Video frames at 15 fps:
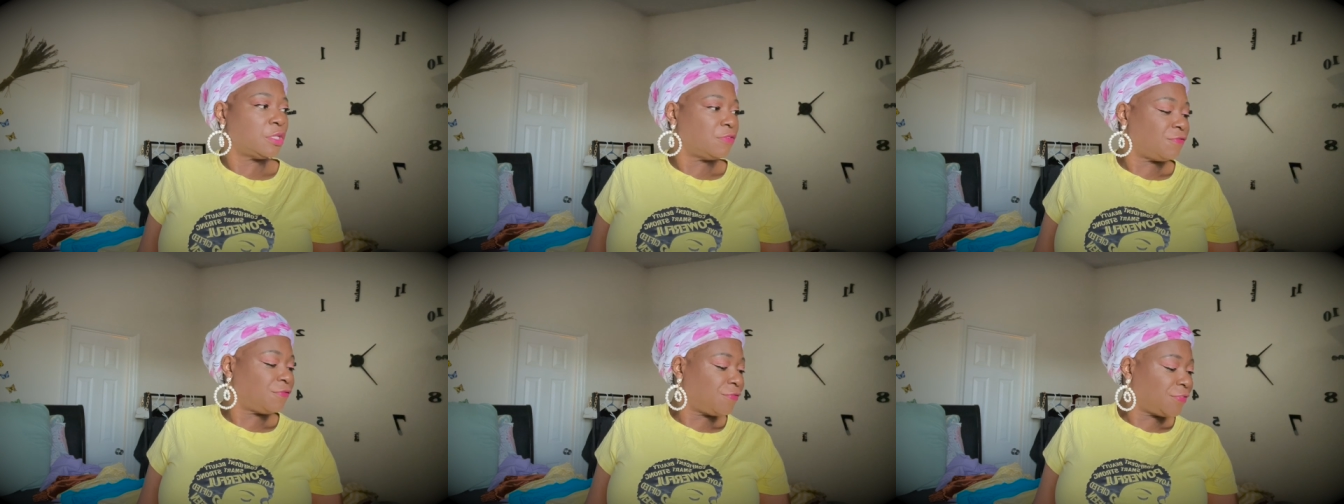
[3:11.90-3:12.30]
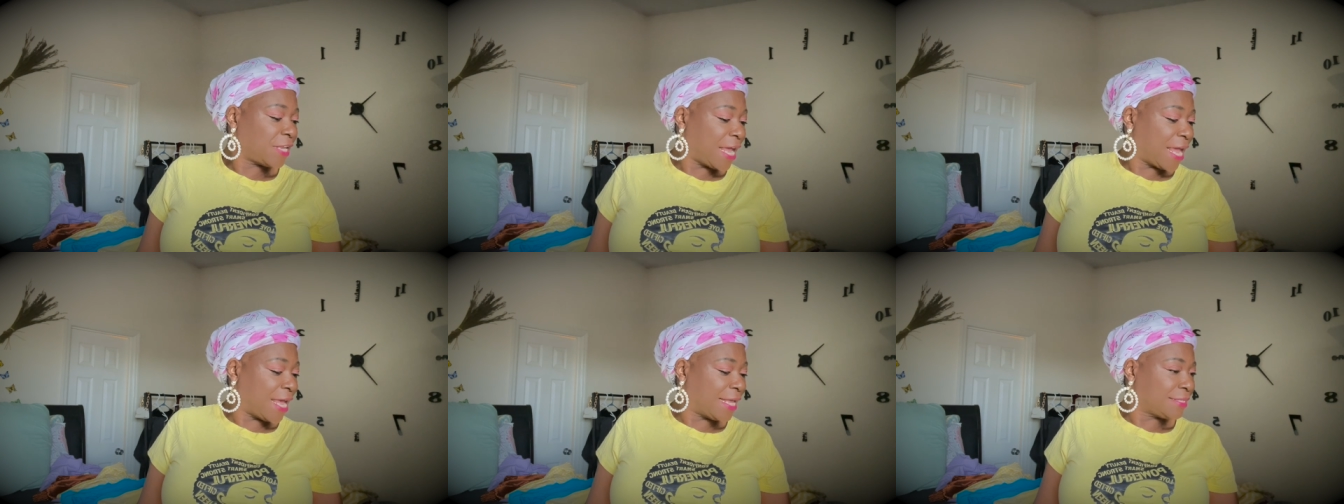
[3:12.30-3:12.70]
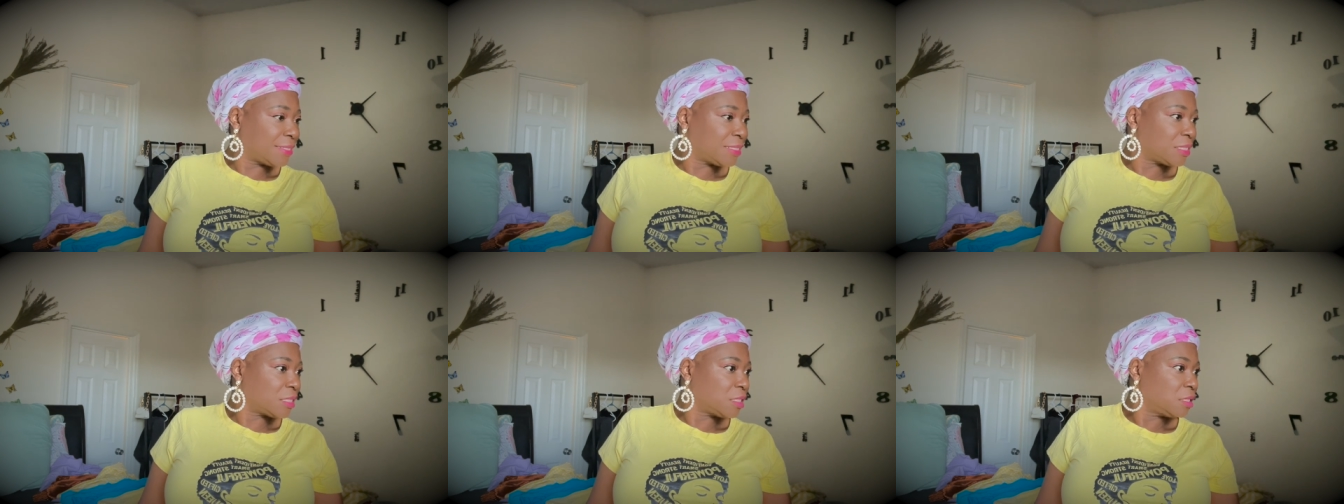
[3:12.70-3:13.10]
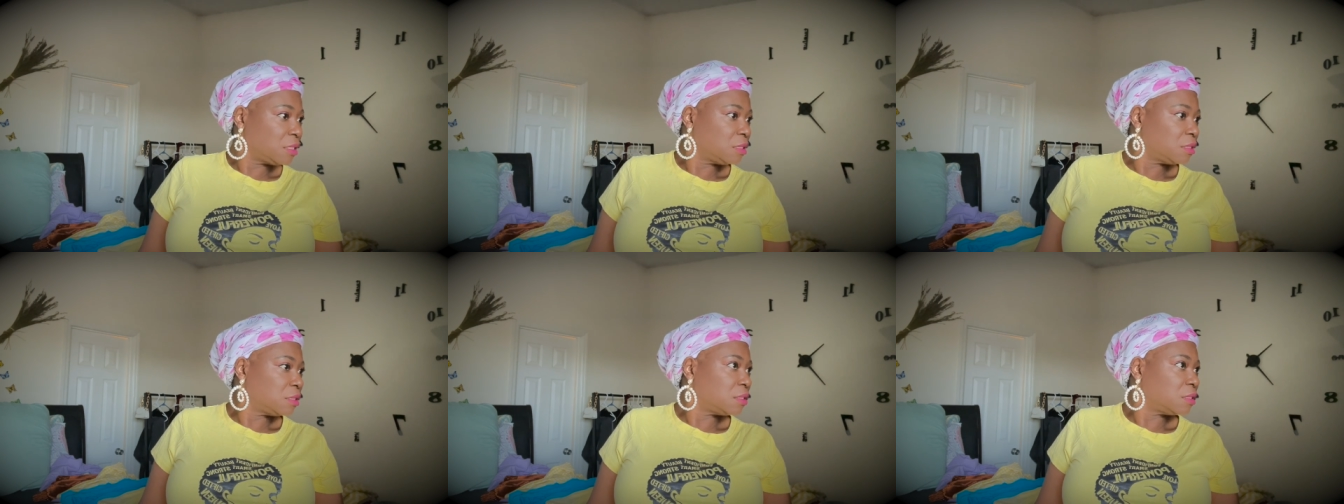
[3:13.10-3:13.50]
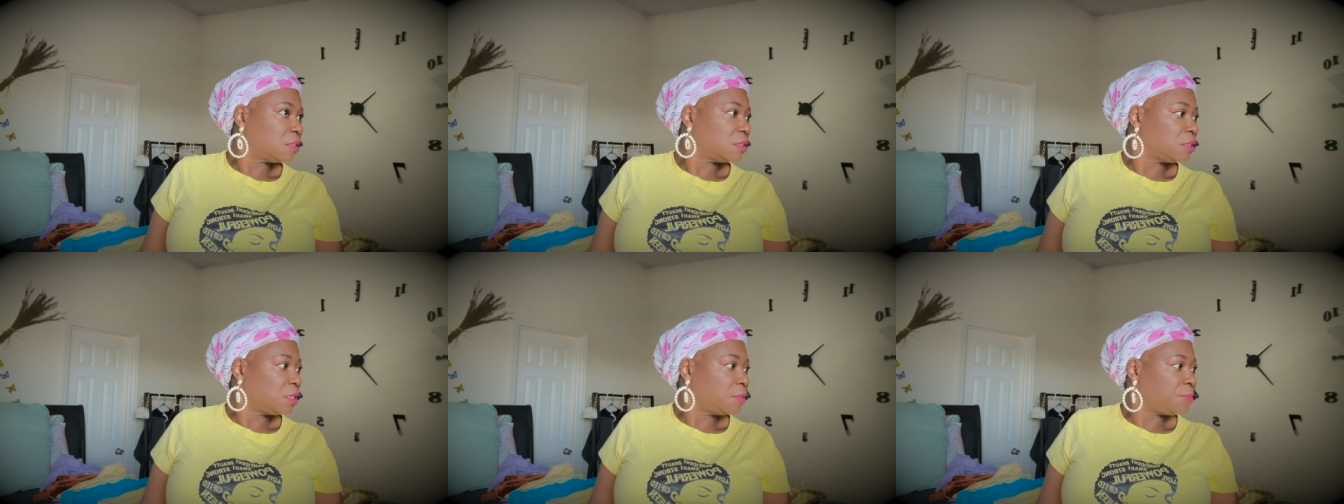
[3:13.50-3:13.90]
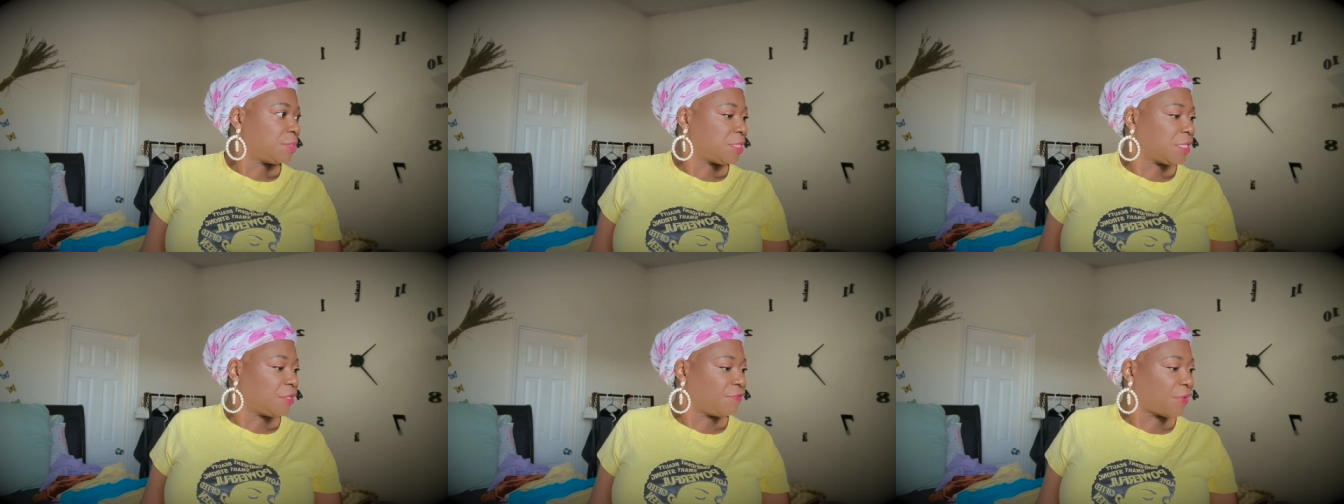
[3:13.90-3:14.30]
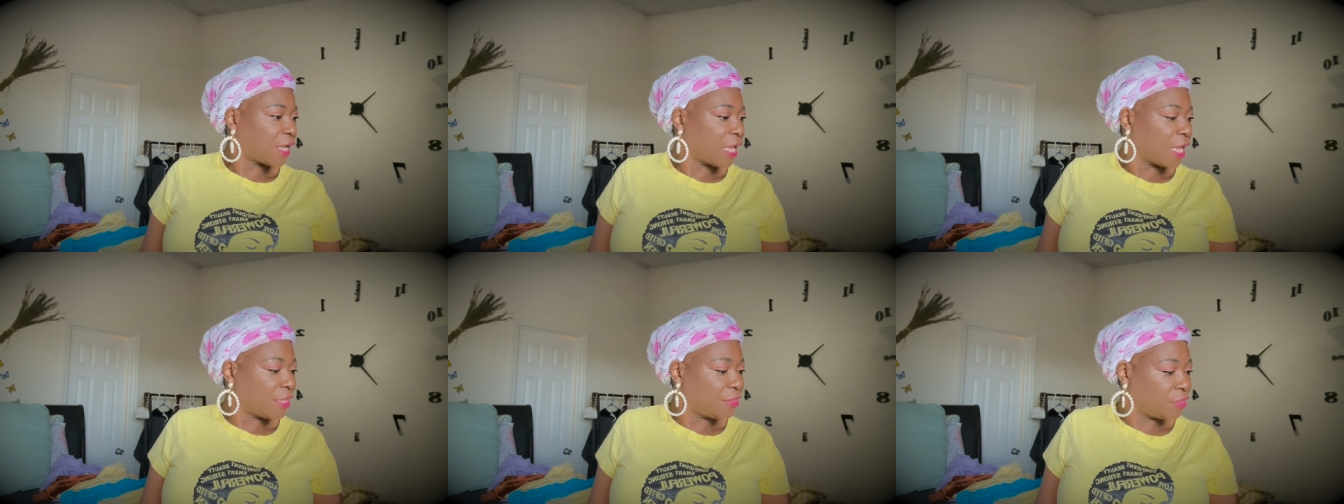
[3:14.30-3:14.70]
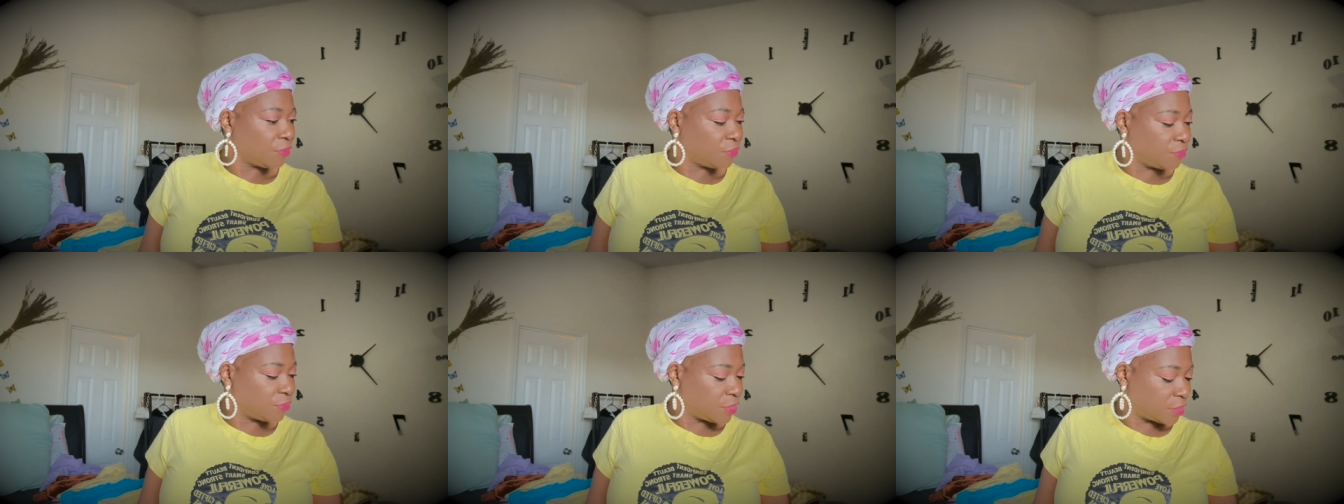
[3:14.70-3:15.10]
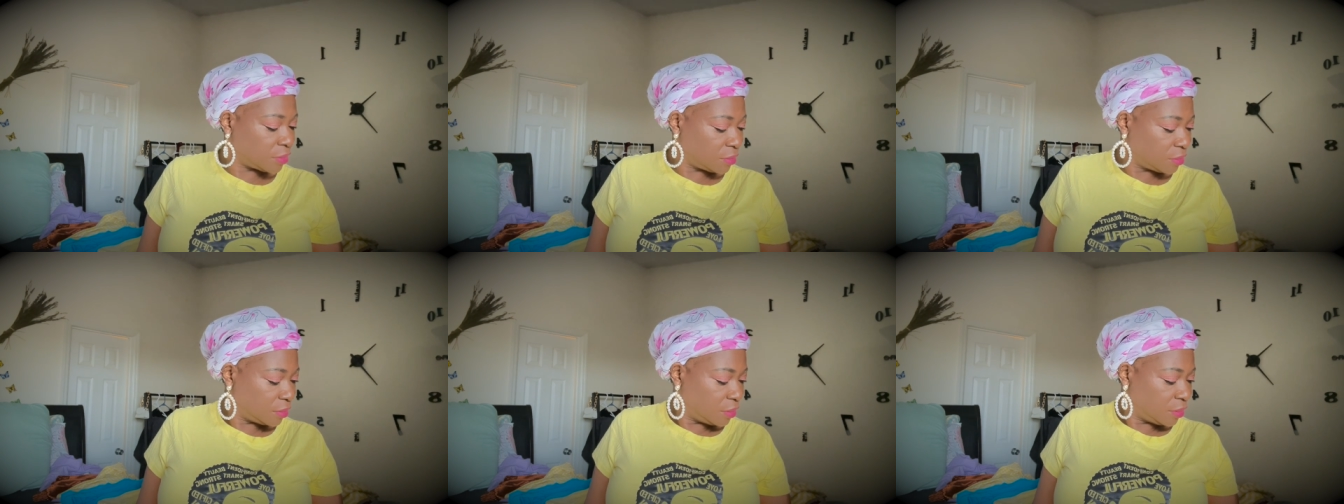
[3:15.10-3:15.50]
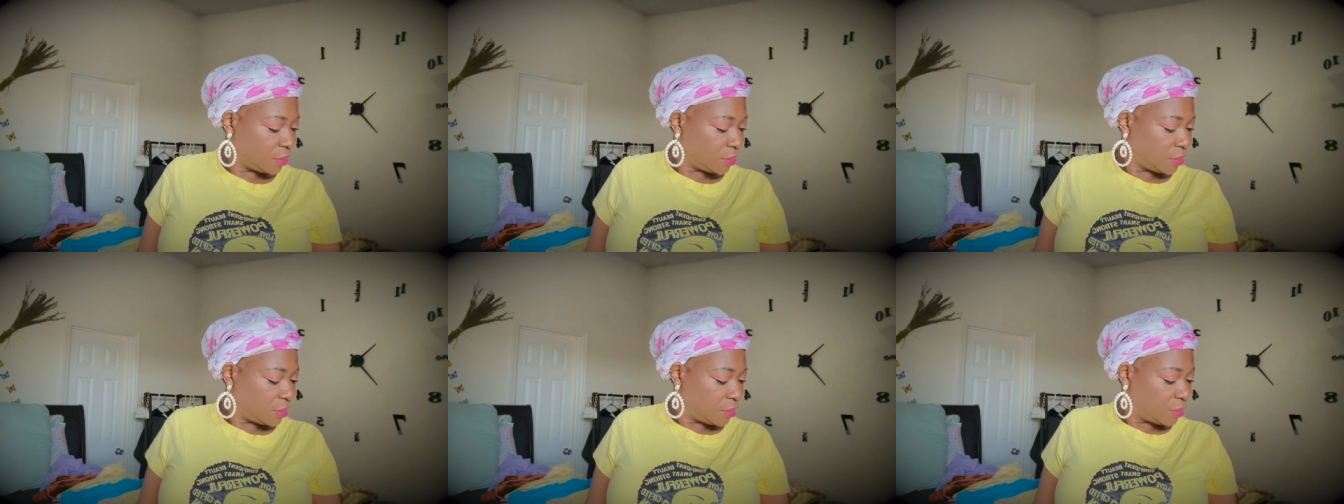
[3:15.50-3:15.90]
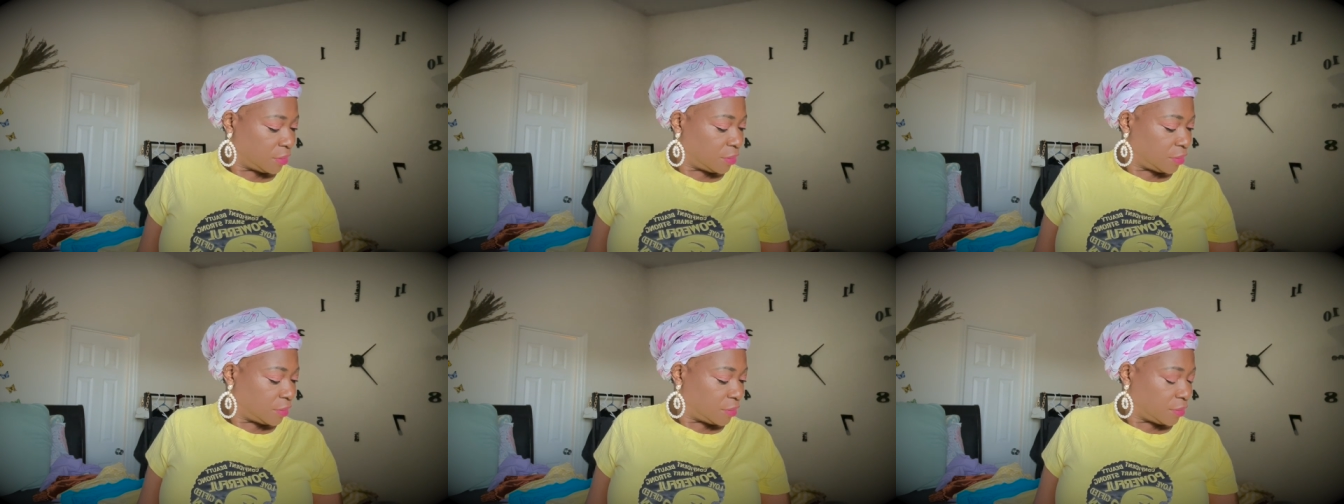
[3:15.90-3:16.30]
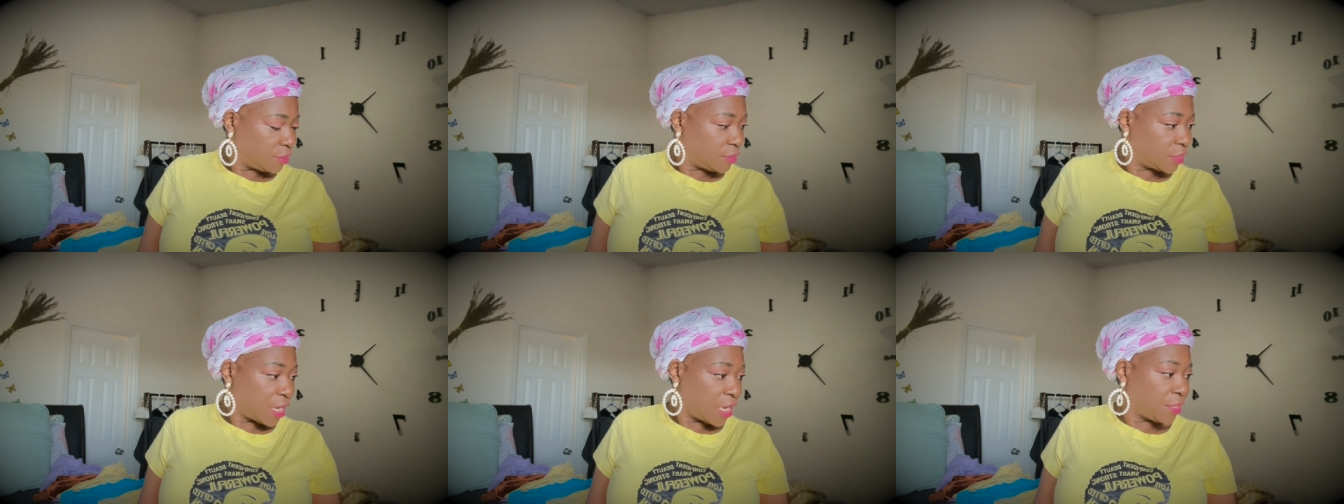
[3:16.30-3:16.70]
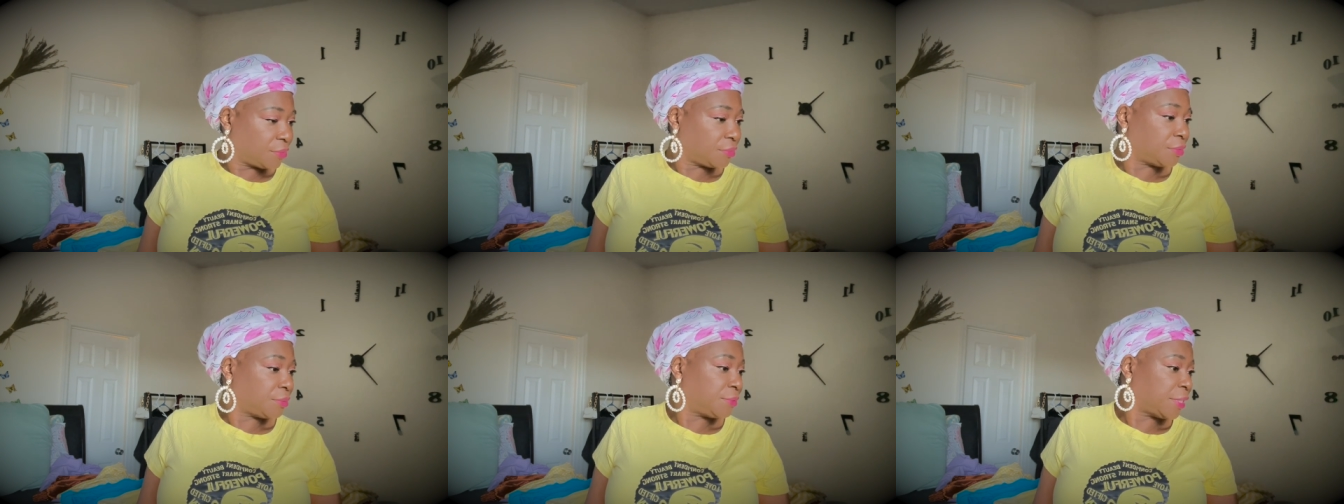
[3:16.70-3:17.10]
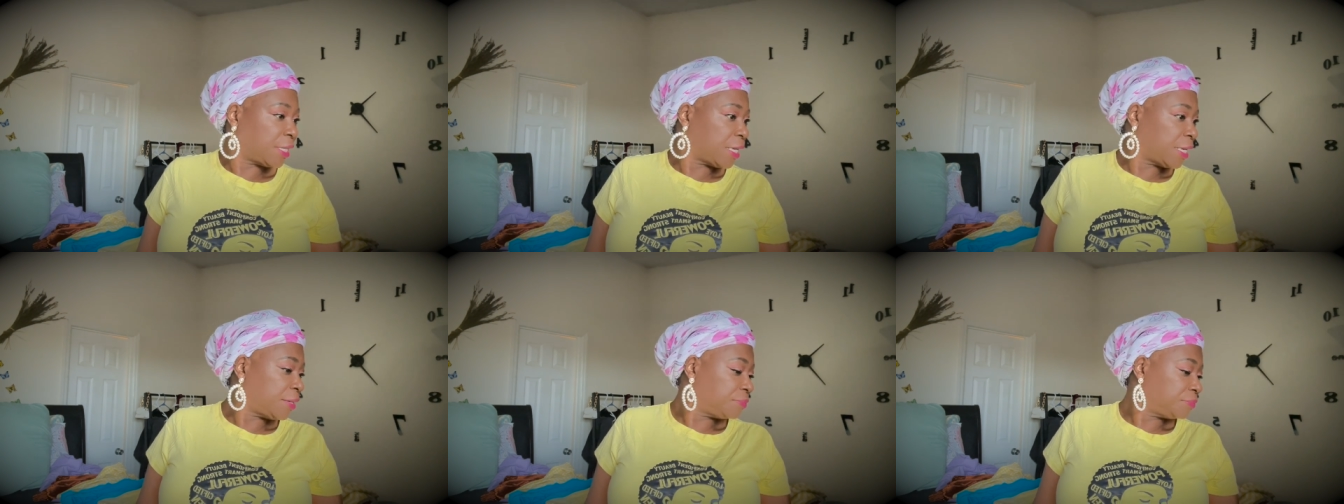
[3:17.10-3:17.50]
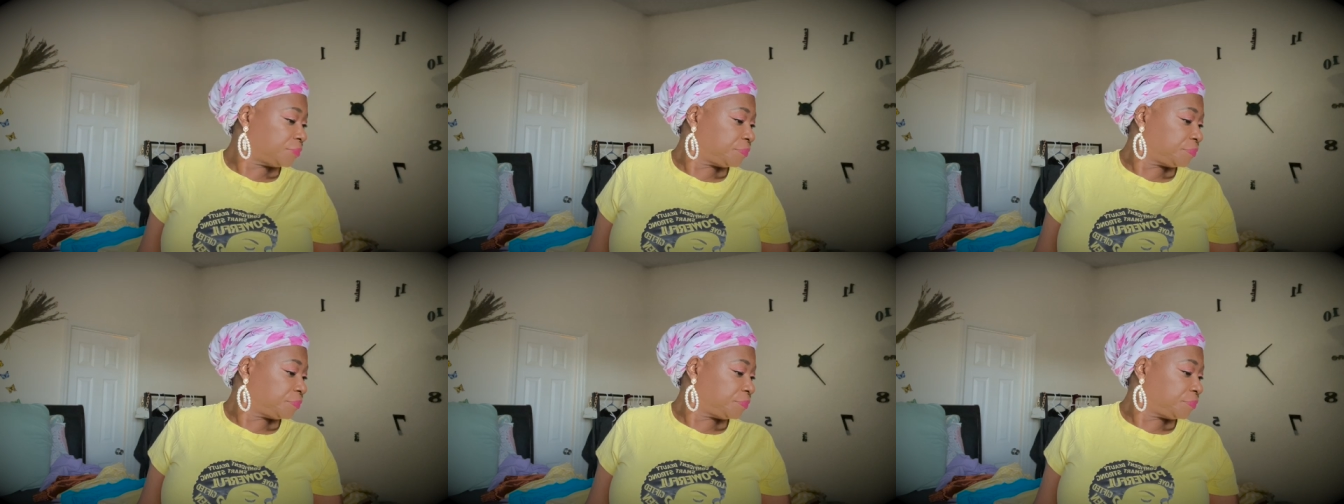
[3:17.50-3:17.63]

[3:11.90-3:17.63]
flats. Let me see if I got those. Child, I don't know where they at.